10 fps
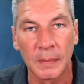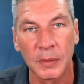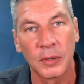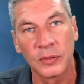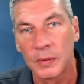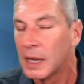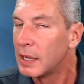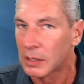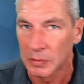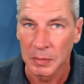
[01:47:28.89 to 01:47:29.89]
Because it
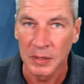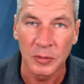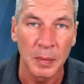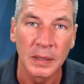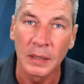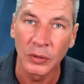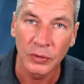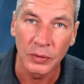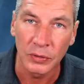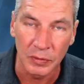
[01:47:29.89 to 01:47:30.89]
doesn't mean spending lots
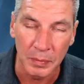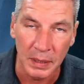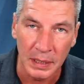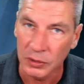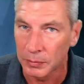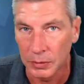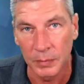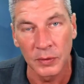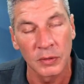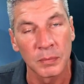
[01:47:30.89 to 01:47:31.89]
and lots of money. Sometimes
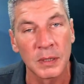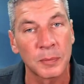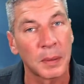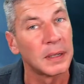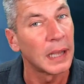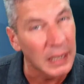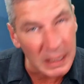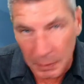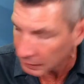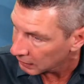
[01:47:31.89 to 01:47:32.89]
it doesn't mean spending any
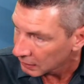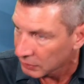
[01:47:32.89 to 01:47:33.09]
money.